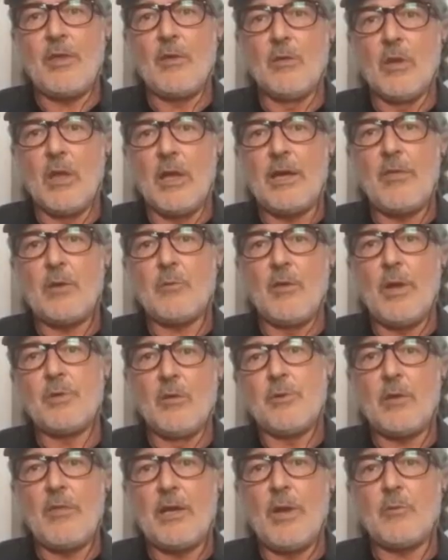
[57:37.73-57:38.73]
you like when
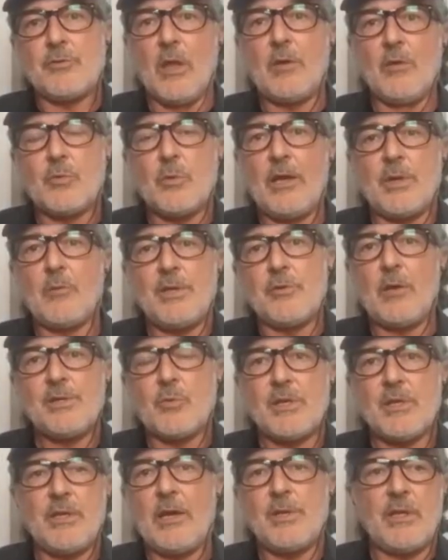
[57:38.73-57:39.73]
you're in your
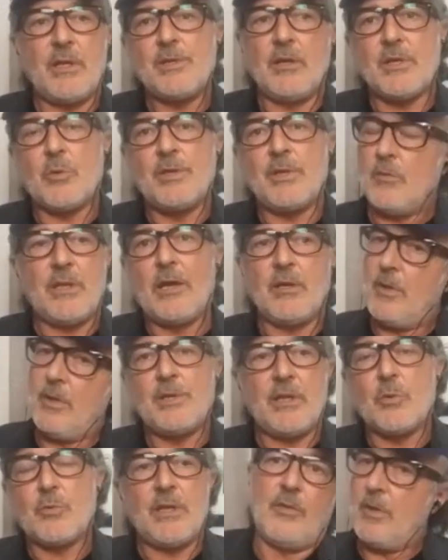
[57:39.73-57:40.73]
20s and it, you know
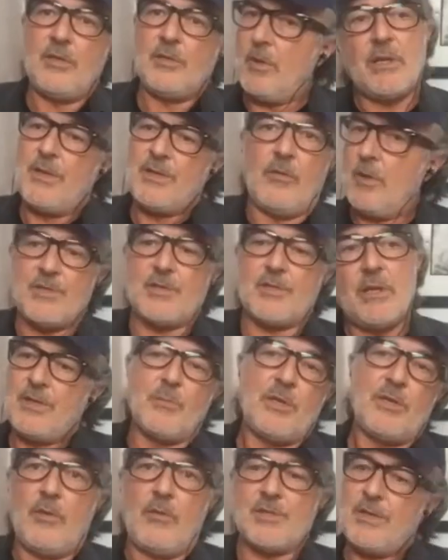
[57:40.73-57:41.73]
these messages can
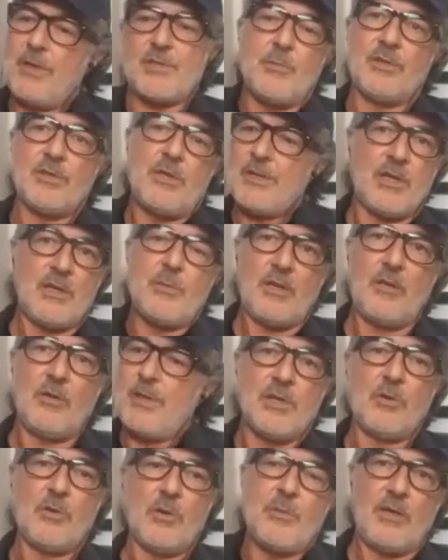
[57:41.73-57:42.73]
be different it's not you know
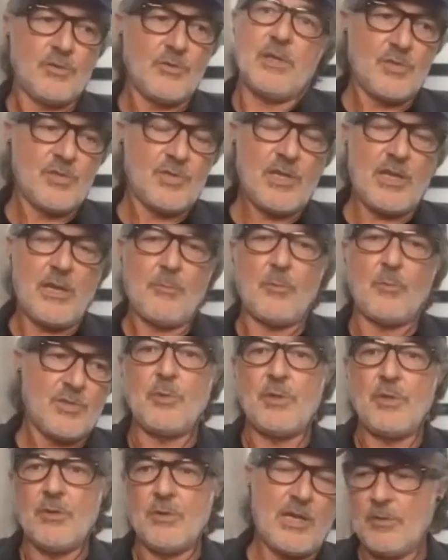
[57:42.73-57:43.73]
calls don't just happen
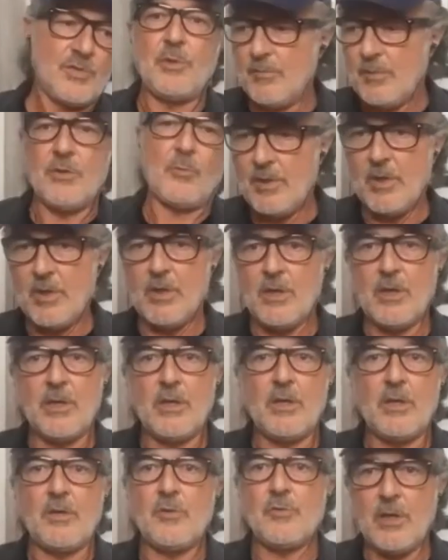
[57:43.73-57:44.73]
when you're young
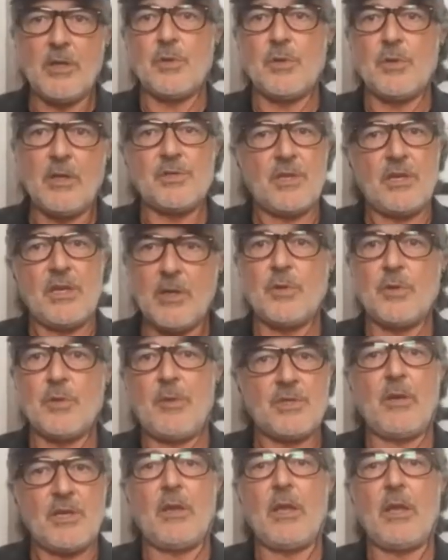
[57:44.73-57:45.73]
and in your 20s it can
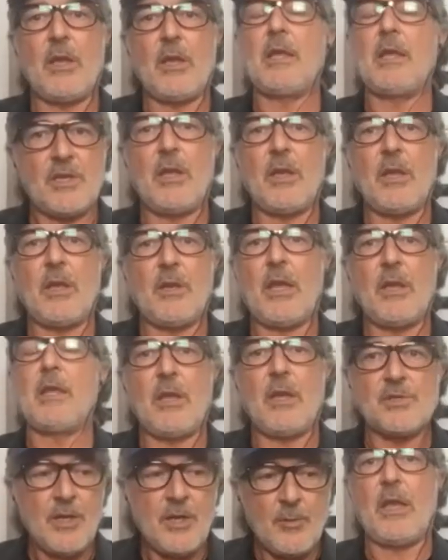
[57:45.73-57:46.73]
happen at any age.
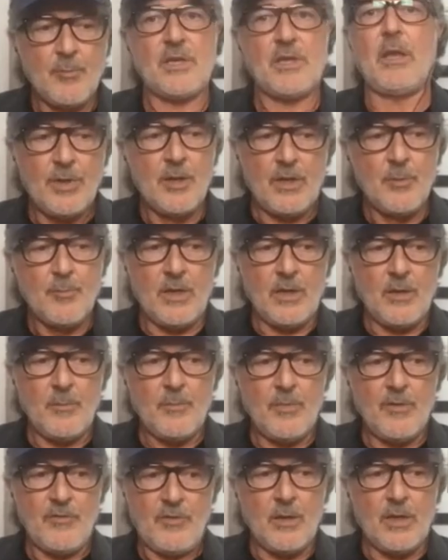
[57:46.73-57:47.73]
But
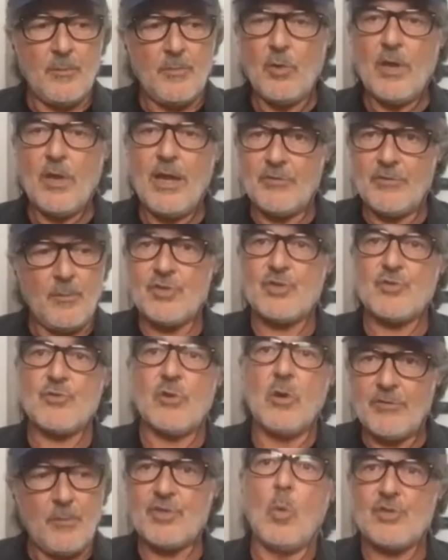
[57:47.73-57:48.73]
um, if you don't have a
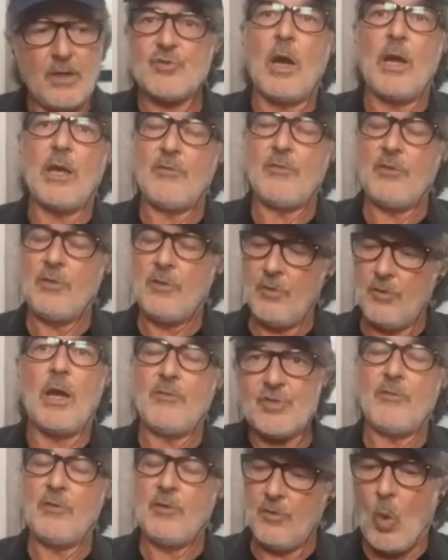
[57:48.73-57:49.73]
strong why, if you don't
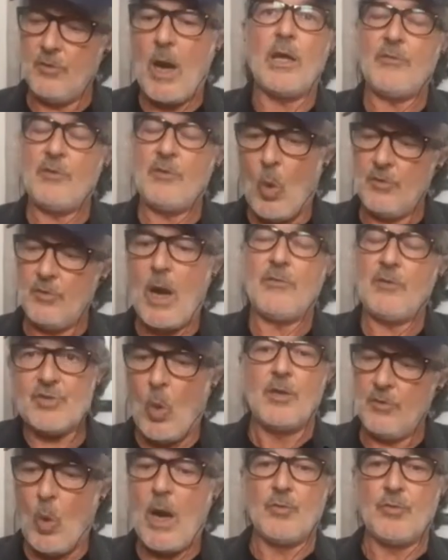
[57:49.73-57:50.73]
know why
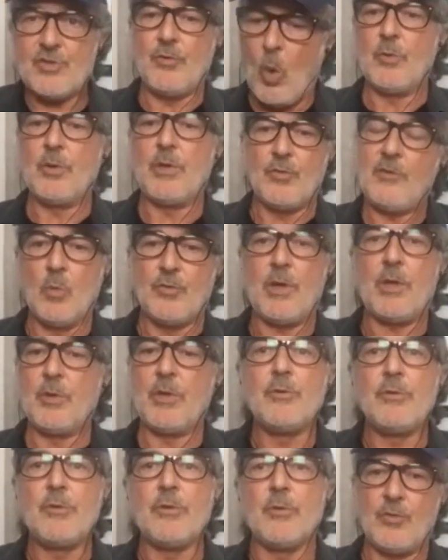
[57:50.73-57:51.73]
you're doing what
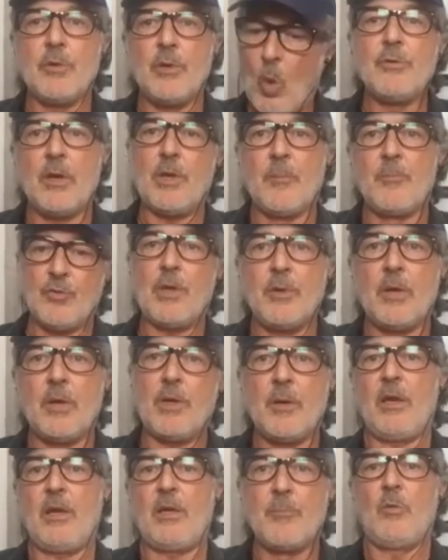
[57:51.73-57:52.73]
you're doing
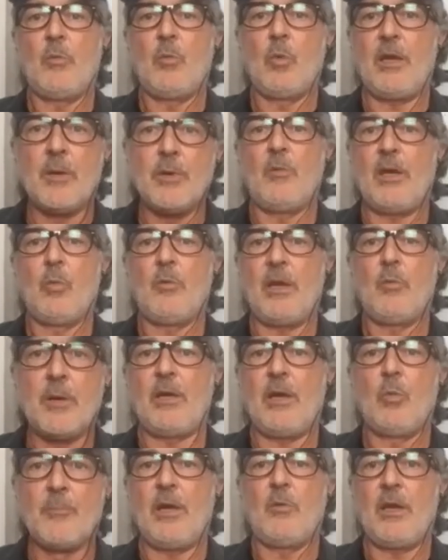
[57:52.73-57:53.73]
and what the
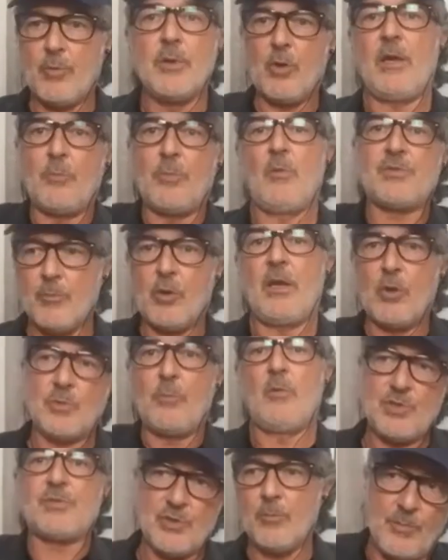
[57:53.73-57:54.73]
greater purpose
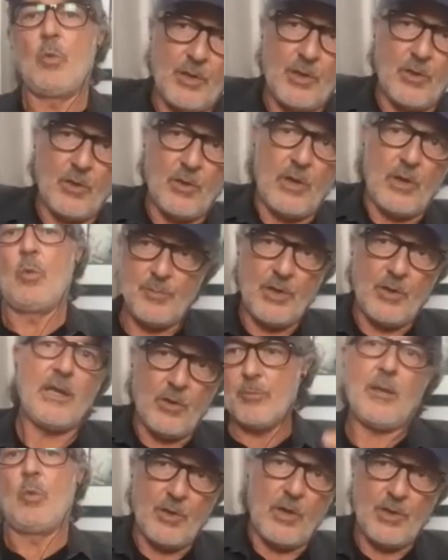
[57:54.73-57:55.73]
is, what your bigger
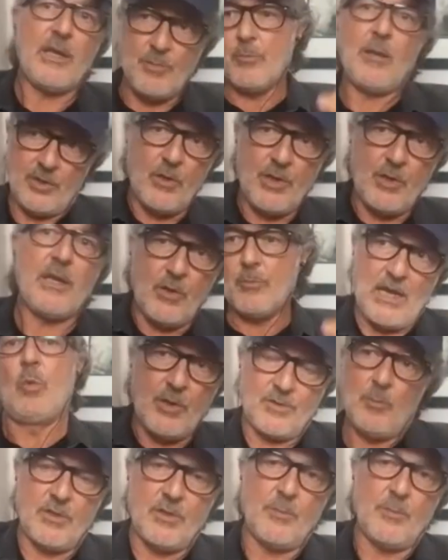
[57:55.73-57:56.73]
end game, your biggest
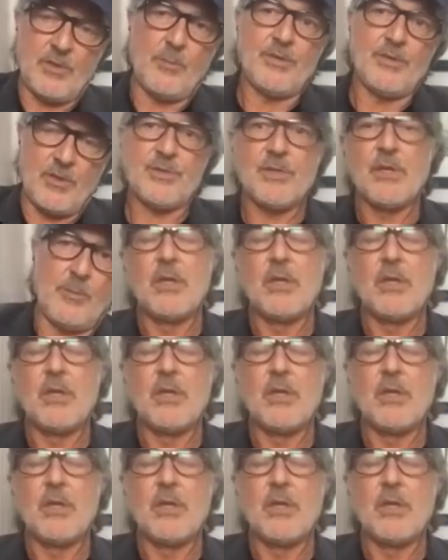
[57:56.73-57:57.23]
outcome is,